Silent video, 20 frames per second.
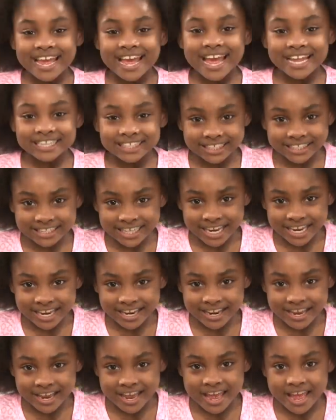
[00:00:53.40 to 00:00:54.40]
E te
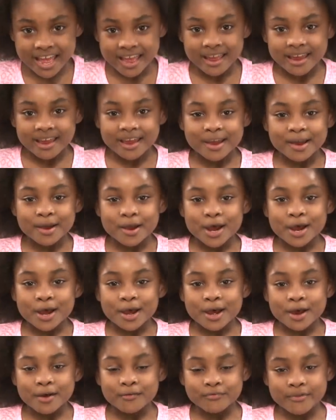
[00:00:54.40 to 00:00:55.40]
sei?
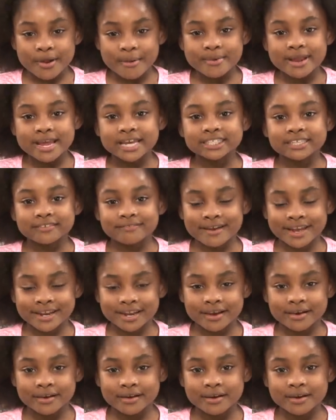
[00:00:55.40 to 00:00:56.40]
A friend of
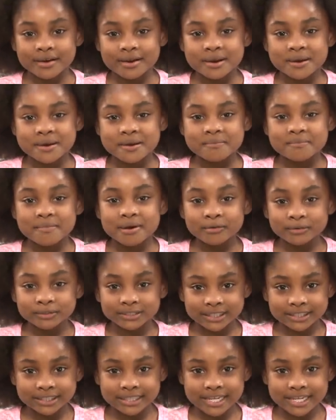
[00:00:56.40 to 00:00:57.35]
Savannah. Ma who to